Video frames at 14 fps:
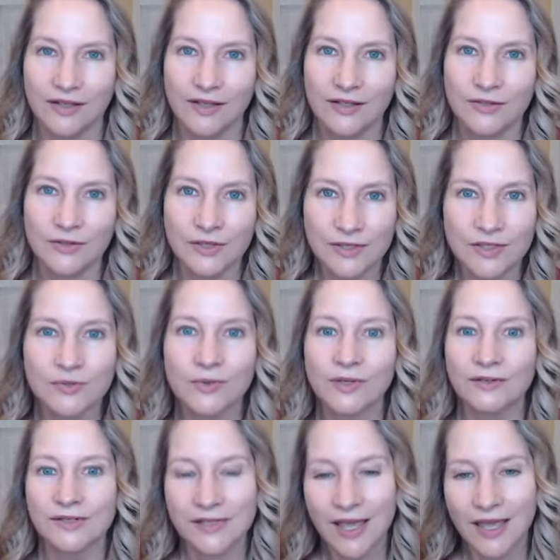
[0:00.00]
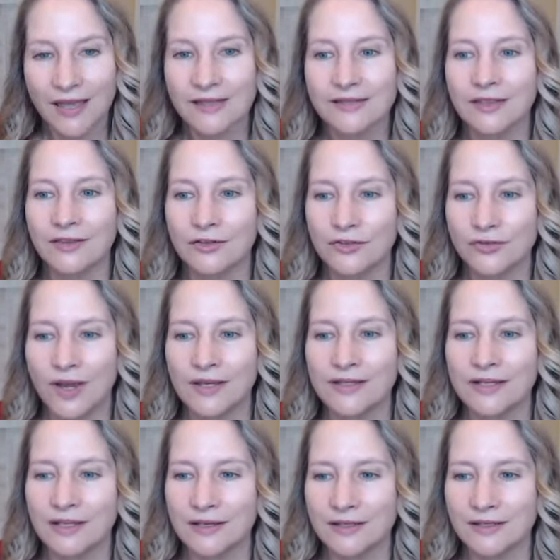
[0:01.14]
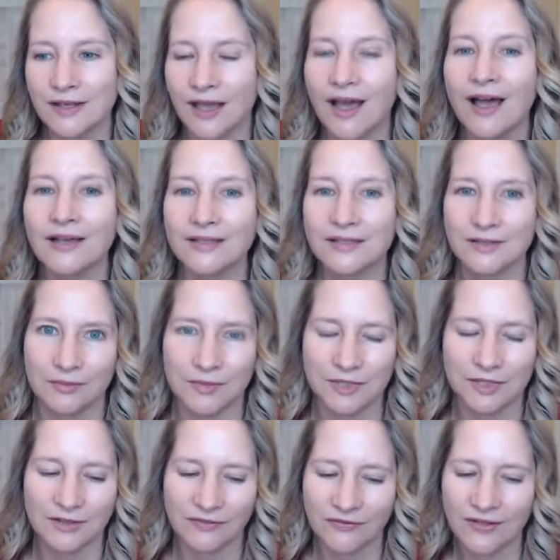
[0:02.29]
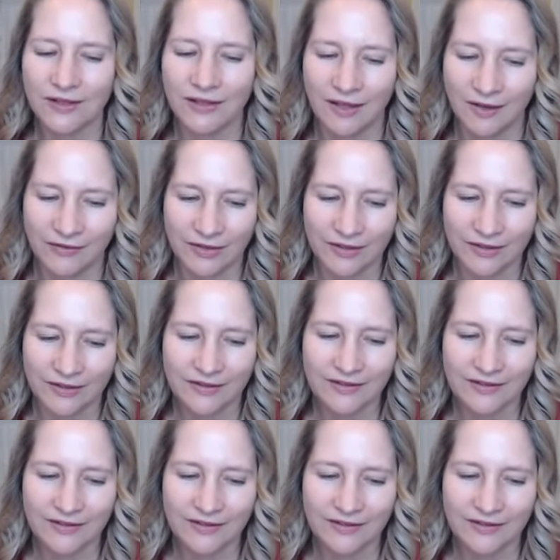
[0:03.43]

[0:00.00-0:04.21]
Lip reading: So this is what I was saying, is that they're trying to get us accustomed to the feeling of it.